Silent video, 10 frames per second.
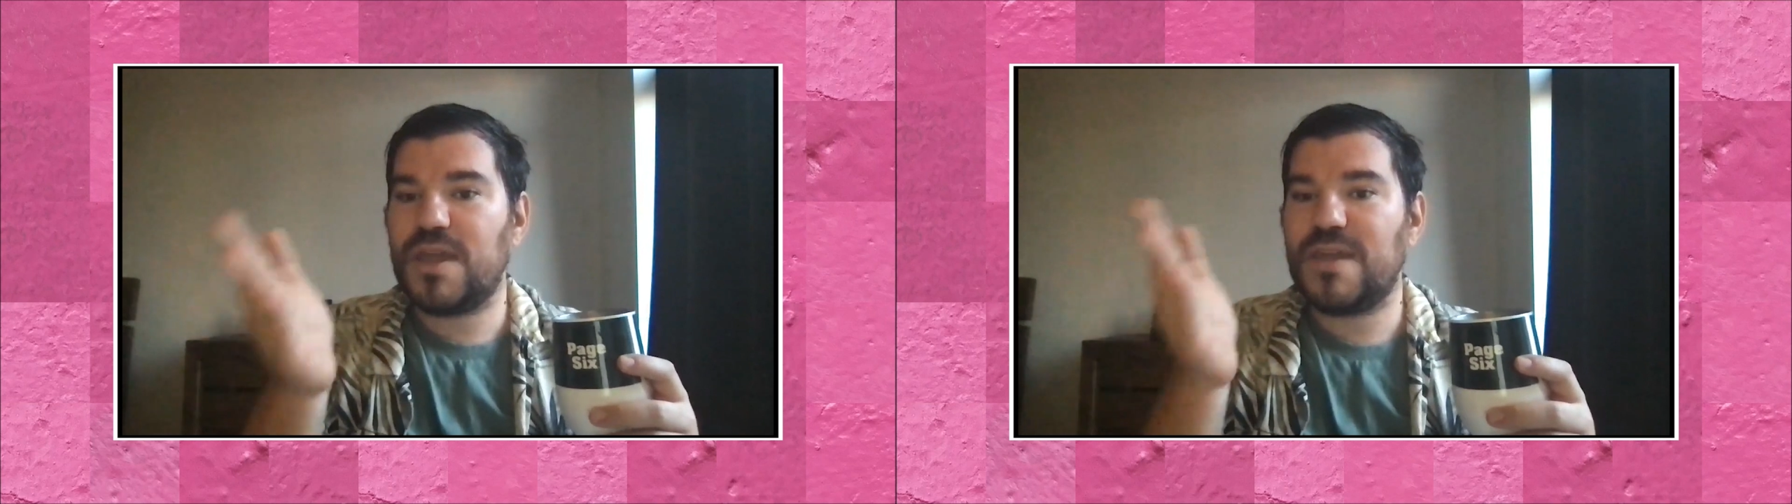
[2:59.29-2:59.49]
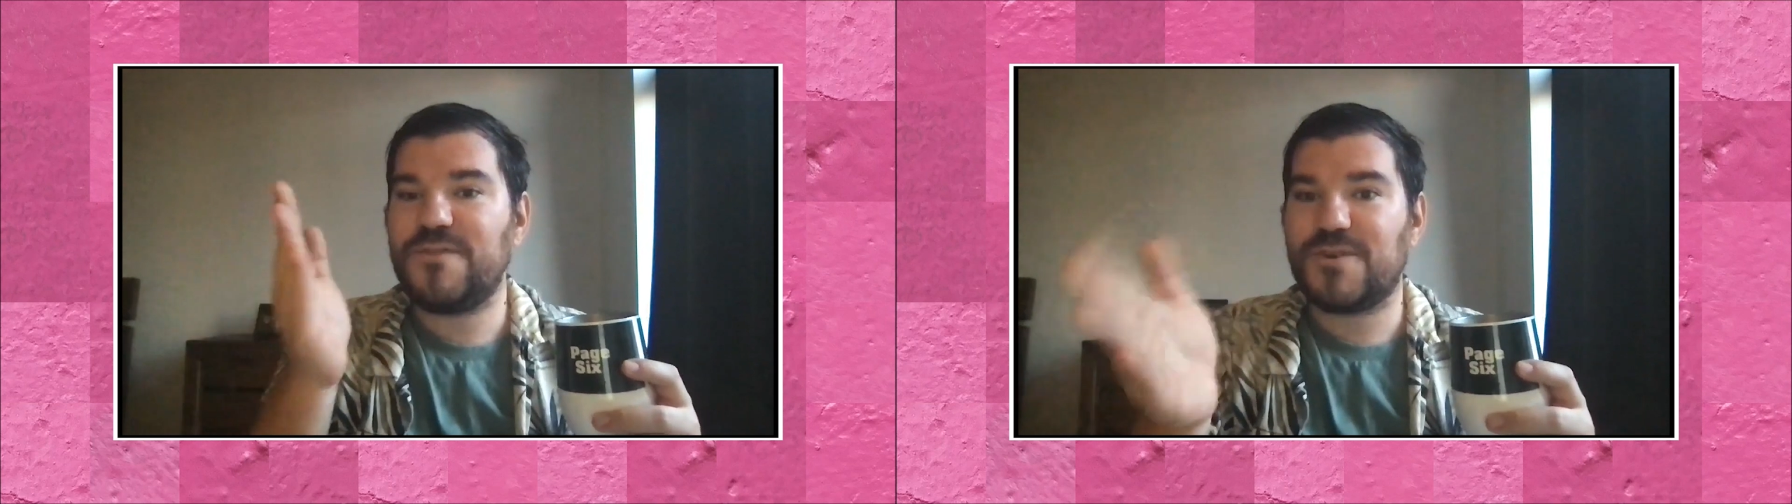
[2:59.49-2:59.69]

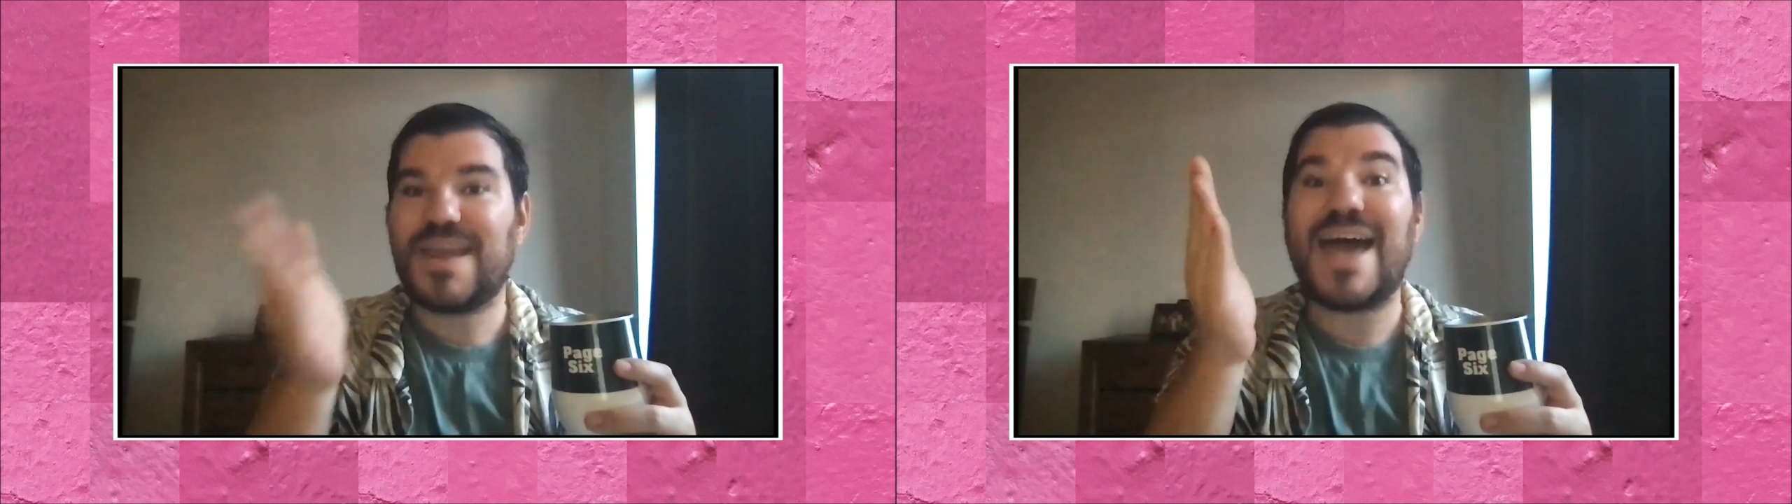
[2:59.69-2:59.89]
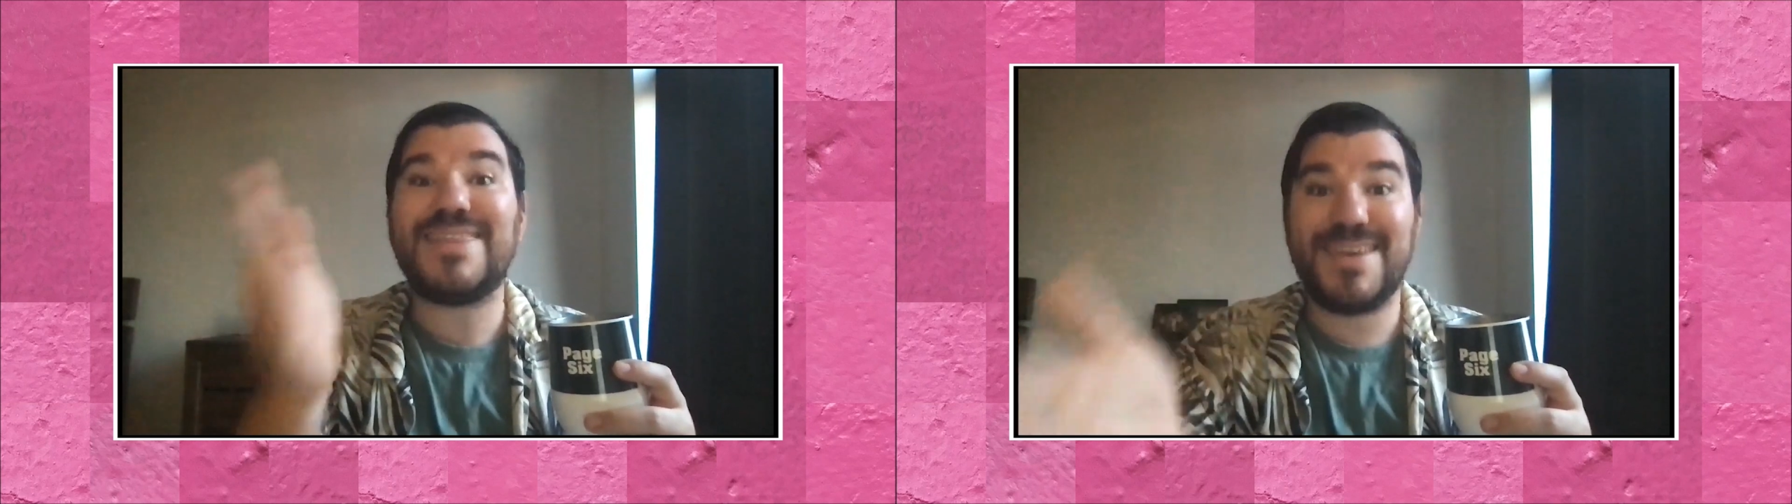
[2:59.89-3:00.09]
if you're
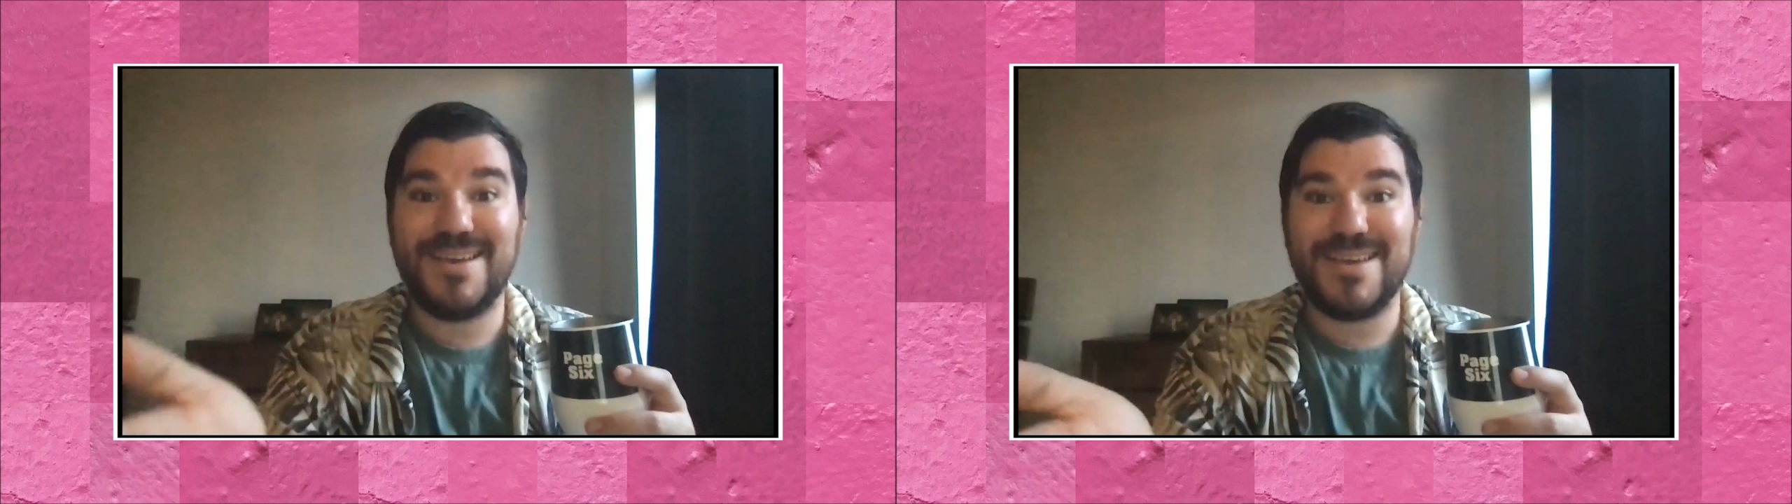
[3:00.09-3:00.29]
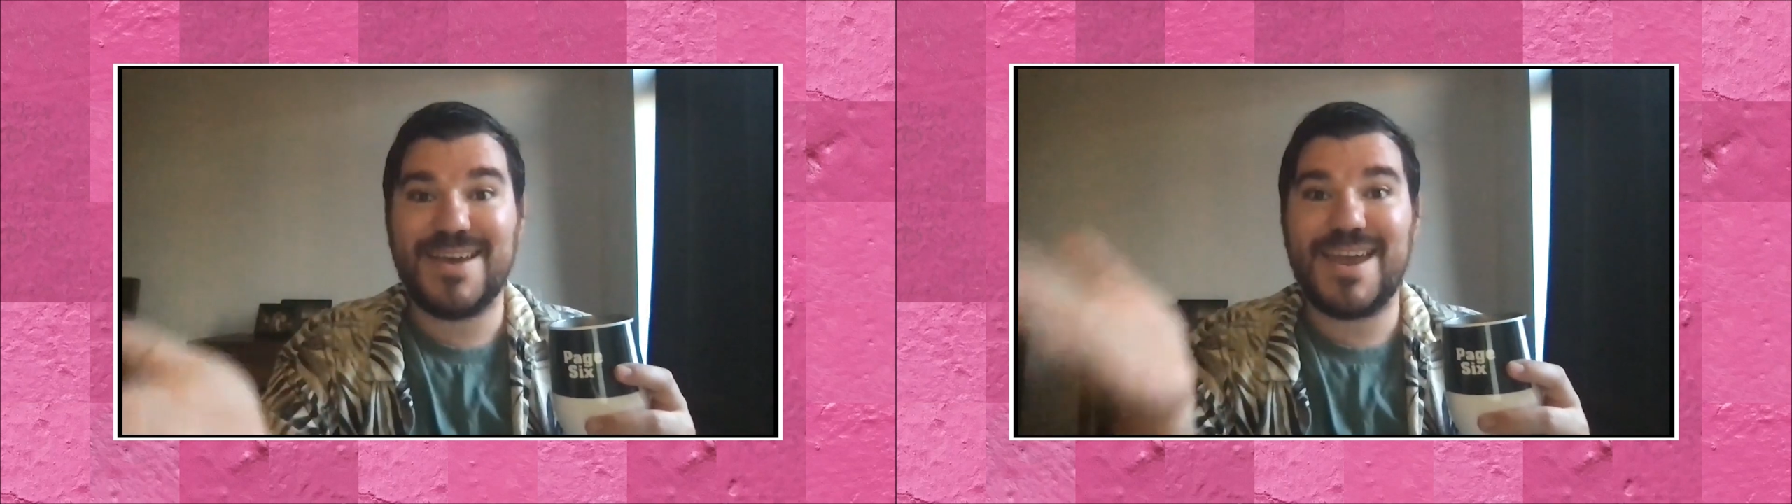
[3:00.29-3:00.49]
Kathy
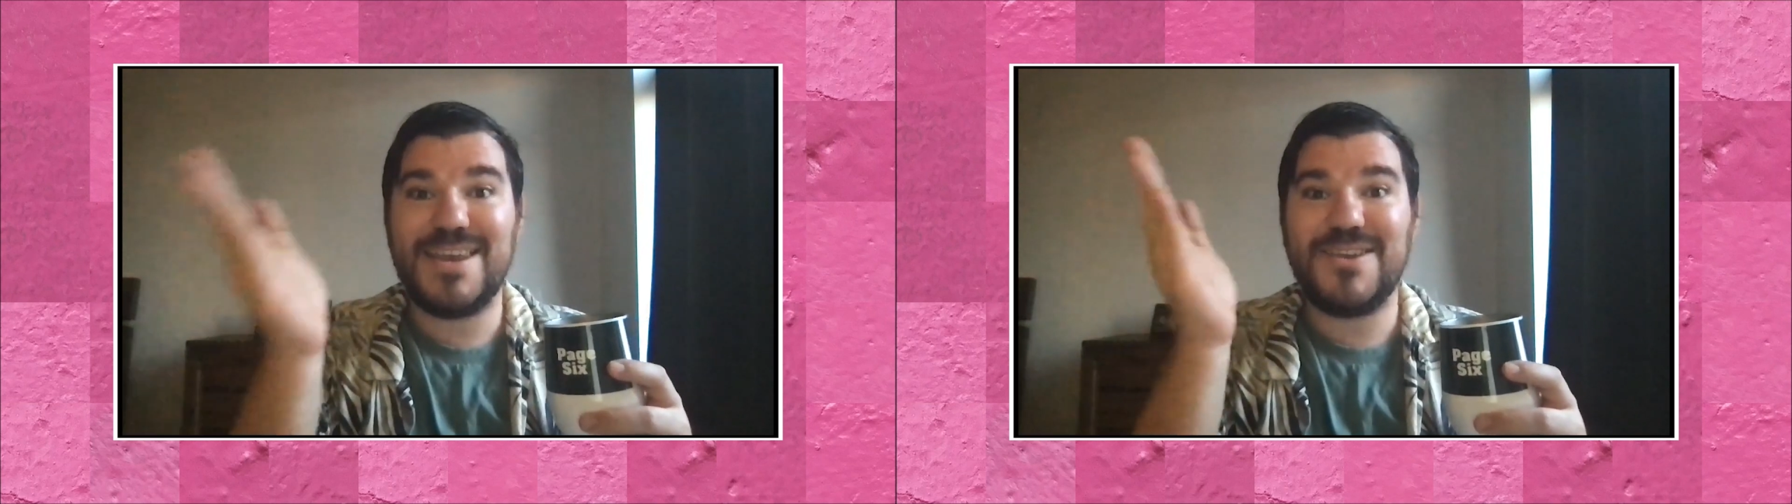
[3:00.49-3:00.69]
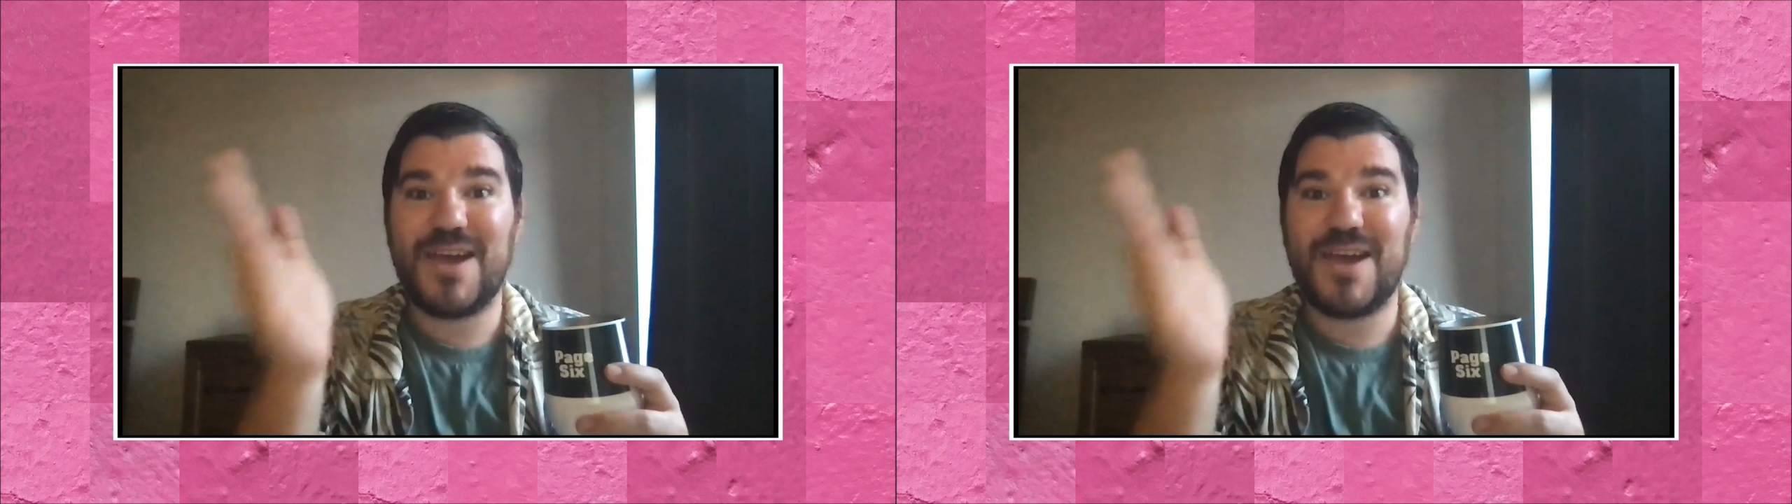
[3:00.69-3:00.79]
Hillen and you